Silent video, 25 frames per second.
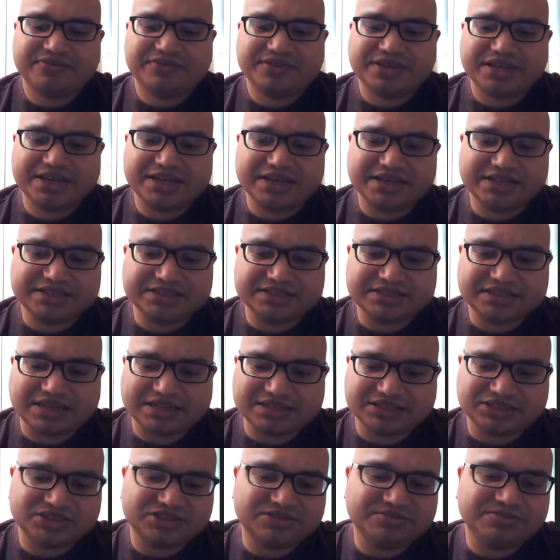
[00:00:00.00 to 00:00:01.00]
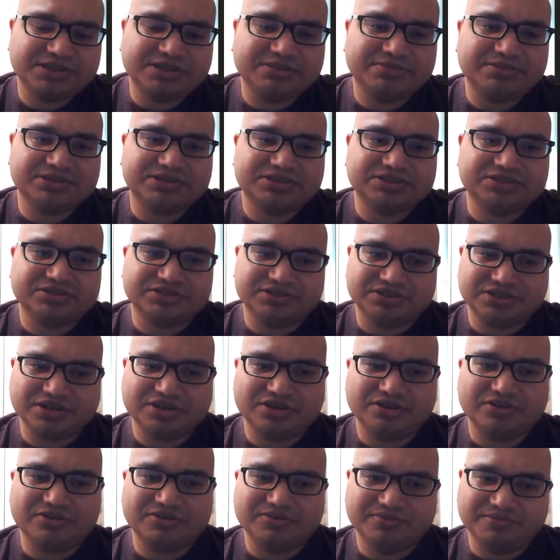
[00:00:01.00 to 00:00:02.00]
and I should be able to
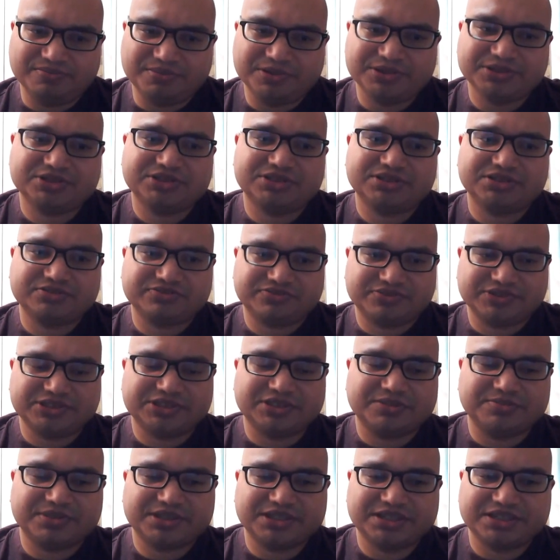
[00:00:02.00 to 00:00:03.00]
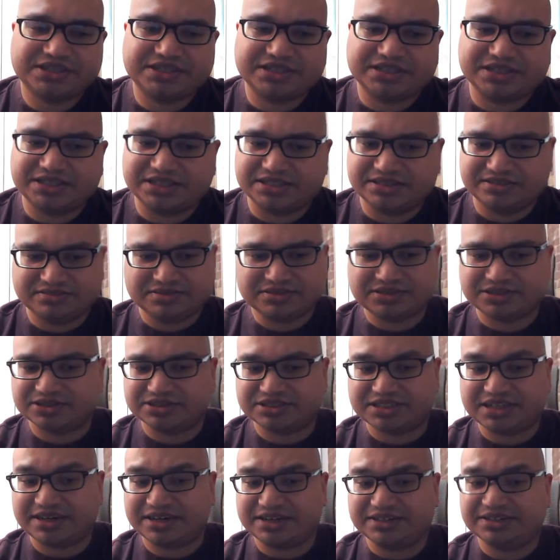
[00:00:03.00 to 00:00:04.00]
go and push for something, and then it turns
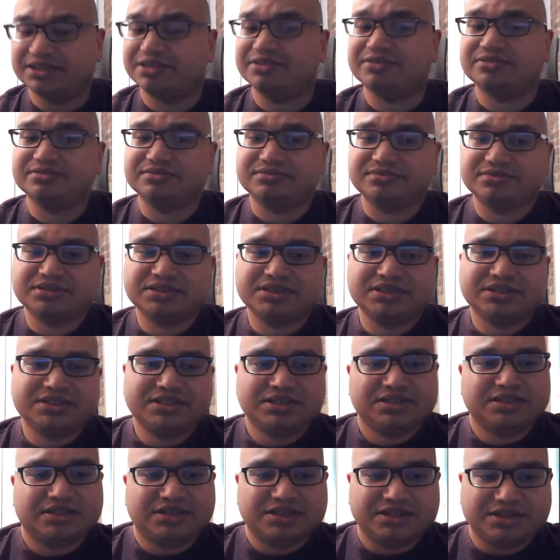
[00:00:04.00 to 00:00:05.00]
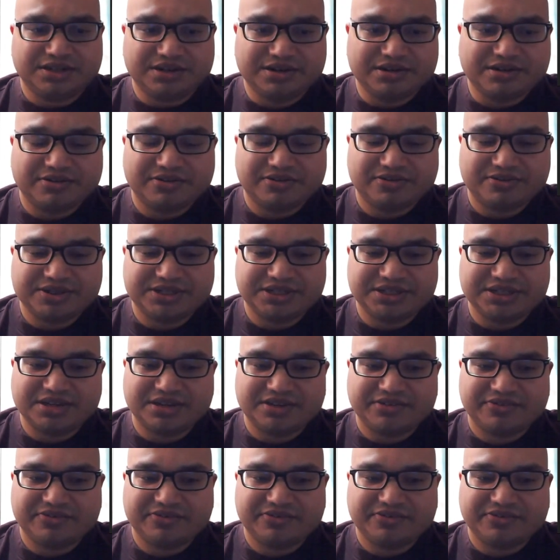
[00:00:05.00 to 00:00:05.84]
out I don't know enough,